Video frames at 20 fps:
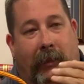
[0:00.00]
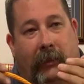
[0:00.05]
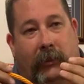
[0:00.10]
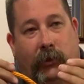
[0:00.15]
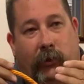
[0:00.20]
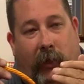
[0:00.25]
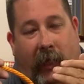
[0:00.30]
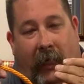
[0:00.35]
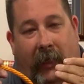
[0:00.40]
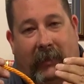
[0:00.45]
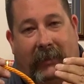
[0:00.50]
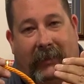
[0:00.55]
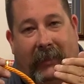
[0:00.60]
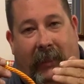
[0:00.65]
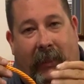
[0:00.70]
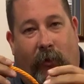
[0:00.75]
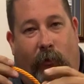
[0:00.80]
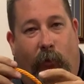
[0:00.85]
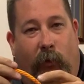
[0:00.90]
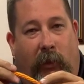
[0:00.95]
You can't
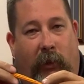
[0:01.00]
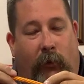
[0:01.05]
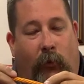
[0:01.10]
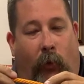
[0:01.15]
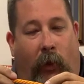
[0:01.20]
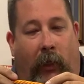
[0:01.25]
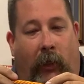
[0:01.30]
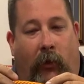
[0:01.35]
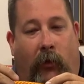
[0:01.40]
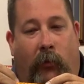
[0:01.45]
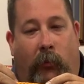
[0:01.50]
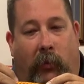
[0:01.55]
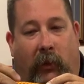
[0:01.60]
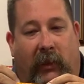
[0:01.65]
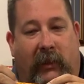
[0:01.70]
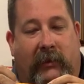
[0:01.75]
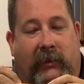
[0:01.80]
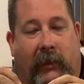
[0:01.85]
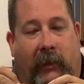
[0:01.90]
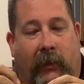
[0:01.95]
see it really well,
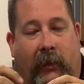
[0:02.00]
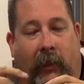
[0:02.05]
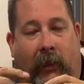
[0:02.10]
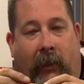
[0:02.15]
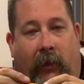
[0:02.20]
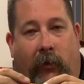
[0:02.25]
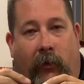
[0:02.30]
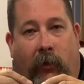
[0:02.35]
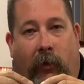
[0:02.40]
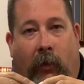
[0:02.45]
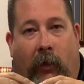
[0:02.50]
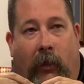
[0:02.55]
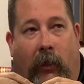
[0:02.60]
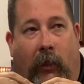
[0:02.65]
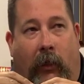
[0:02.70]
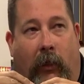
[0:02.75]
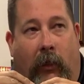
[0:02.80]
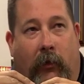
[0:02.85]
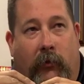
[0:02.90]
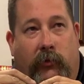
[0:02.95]
but it's in there.
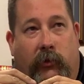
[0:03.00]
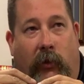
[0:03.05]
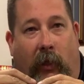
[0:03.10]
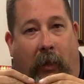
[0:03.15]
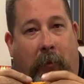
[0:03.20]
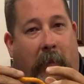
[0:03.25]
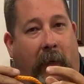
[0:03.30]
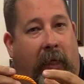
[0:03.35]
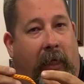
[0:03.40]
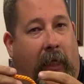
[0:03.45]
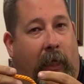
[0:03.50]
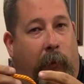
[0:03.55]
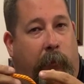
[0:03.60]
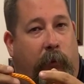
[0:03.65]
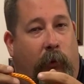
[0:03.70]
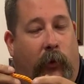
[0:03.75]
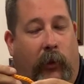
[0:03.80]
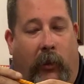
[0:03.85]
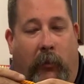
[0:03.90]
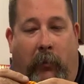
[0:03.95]
So that may help
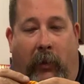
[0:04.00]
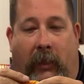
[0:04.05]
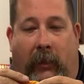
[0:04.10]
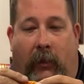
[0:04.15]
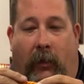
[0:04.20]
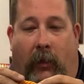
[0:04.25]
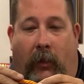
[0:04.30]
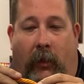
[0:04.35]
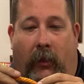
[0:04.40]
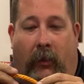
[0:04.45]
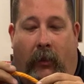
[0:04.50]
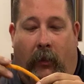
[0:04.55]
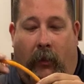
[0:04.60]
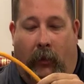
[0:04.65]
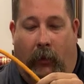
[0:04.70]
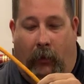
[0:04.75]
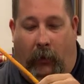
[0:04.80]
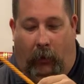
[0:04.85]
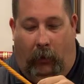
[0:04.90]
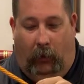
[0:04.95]
you and it may not.
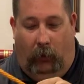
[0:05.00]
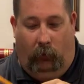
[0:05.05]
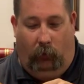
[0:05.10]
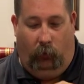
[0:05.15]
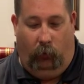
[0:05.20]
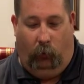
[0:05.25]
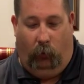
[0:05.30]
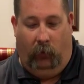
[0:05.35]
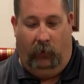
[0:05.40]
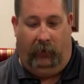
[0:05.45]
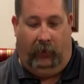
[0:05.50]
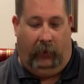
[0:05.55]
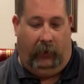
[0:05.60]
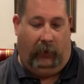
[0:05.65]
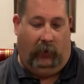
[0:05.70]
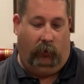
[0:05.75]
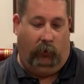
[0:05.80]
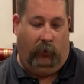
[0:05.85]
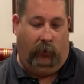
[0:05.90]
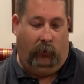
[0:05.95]
Well, the one thing
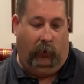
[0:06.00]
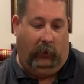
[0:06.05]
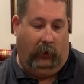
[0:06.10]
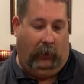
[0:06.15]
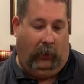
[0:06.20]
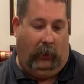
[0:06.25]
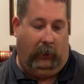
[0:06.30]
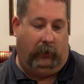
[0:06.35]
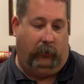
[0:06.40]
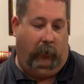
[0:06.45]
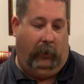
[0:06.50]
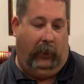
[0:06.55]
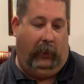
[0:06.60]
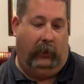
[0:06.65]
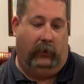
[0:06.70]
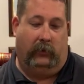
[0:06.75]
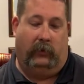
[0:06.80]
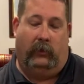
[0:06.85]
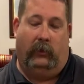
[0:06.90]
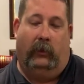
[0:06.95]
that we really liked about
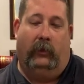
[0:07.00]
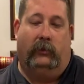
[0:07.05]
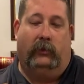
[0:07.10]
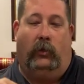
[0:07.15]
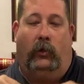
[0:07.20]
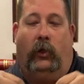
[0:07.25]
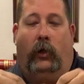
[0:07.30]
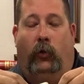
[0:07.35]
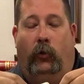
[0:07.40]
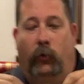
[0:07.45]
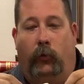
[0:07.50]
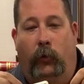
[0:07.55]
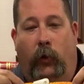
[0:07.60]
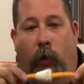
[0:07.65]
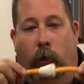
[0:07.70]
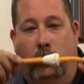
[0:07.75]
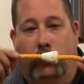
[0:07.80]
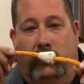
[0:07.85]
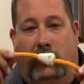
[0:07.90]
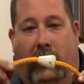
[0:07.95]
it is our older
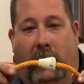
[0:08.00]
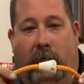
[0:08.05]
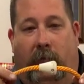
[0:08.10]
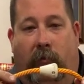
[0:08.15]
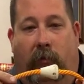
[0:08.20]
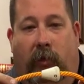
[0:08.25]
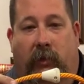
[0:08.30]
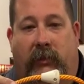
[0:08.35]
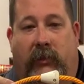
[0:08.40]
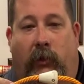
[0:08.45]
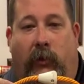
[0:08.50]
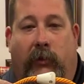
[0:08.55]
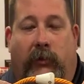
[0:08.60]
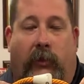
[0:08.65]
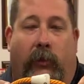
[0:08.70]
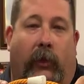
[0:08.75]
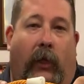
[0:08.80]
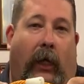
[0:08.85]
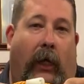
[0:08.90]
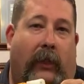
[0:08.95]
ropes have a series
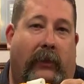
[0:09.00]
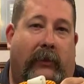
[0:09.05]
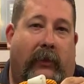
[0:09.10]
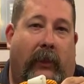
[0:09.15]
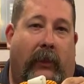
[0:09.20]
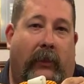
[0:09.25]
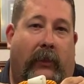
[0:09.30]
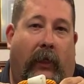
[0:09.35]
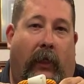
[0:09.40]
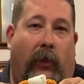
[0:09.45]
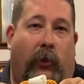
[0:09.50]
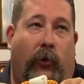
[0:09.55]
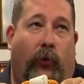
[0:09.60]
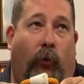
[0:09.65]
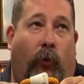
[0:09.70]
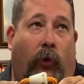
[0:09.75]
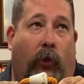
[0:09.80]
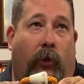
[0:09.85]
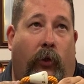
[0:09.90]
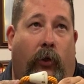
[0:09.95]
of knots that can tell you
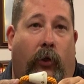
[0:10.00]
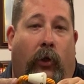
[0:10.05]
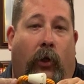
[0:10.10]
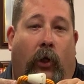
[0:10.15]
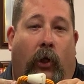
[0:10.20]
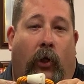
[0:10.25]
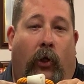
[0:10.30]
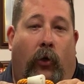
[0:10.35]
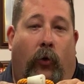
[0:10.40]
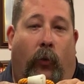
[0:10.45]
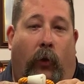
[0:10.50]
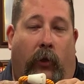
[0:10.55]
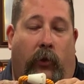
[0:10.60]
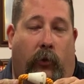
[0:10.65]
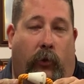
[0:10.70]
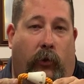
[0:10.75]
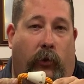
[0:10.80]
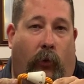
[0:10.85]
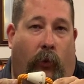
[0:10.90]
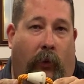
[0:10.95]
whether
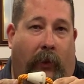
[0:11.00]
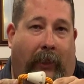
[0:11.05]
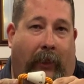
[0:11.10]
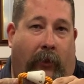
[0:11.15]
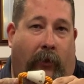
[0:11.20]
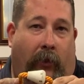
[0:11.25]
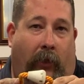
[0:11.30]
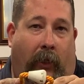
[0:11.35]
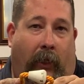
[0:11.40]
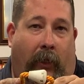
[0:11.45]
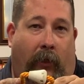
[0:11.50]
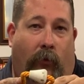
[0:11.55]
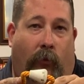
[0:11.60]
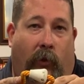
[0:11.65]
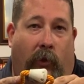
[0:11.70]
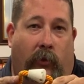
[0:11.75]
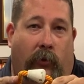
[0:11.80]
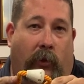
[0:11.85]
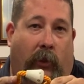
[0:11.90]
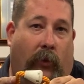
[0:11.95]
you're going in or out,
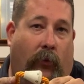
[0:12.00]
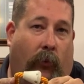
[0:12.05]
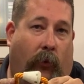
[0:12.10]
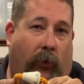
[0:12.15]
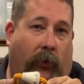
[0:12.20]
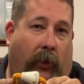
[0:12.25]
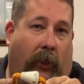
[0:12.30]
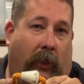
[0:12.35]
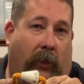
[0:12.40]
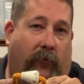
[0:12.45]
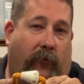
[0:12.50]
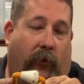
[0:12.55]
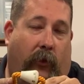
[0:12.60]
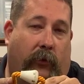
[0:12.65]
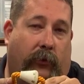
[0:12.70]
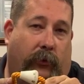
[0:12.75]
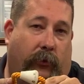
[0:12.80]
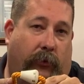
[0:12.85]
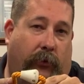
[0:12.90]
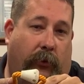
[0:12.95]
whether you hit 1 knot
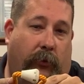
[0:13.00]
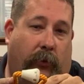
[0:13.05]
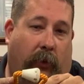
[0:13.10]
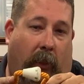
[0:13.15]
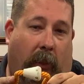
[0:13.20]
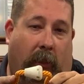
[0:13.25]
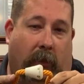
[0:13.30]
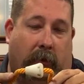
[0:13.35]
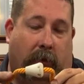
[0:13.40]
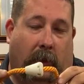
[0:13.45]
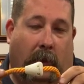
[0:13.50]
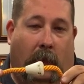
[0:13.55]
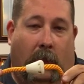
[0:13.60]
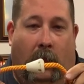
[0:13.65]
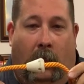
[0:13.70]
first or 2 knots.